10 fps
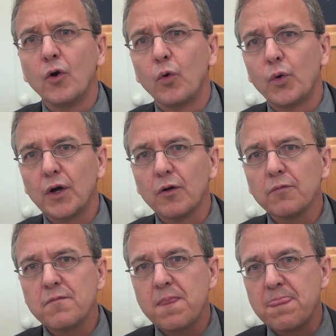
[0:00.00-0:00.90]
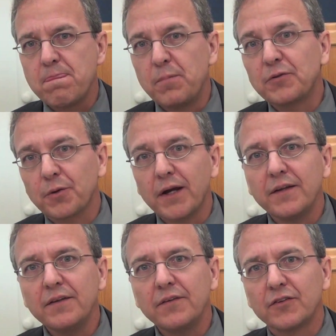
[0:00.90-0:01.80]
will
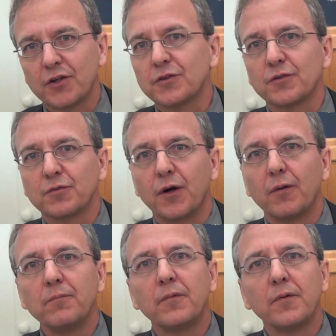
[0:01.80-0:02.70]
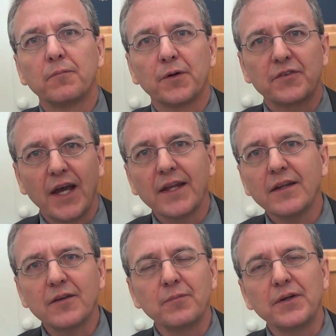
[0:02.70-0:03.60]
betray the Church of Rome,
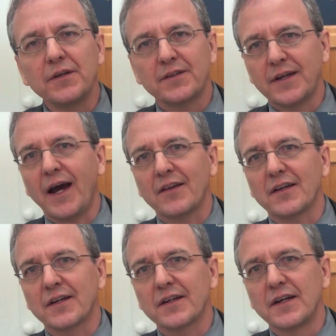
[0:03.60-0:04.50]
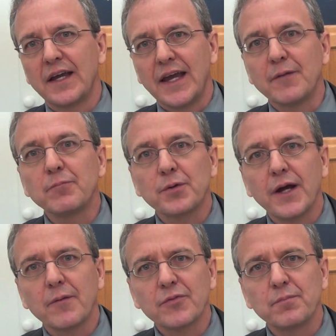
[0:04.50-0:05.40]
pretend to be Catholic, and
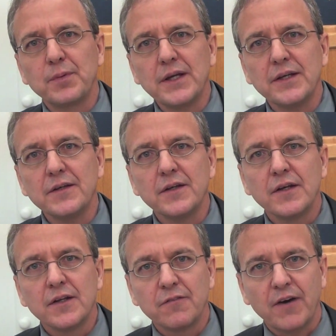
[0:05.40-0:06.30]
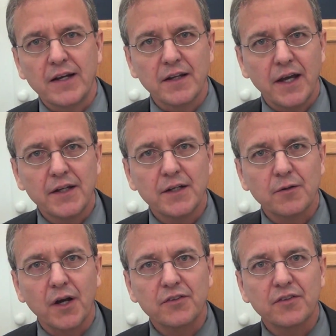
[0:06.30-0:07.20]
perhaps be the final
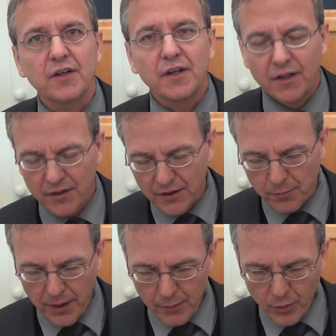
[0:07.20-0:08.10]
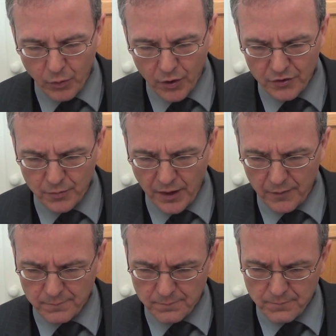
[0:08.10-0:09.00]
Antichrist that the Bible warns
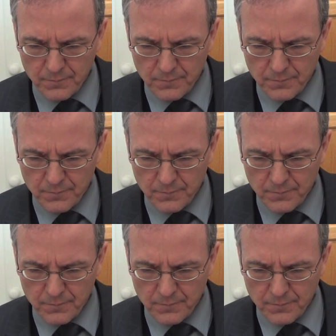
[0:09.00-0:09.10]
about.